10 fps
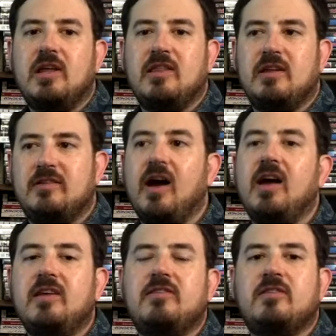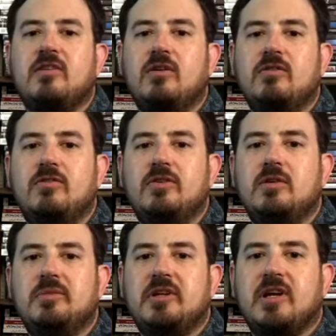that ties this whole
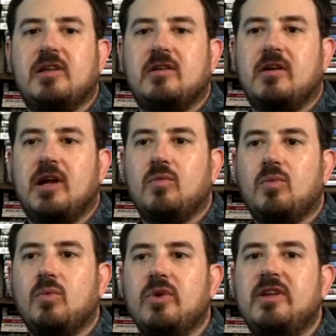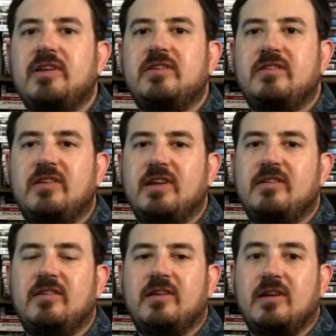film together and really
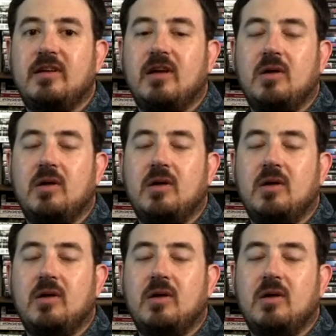sets it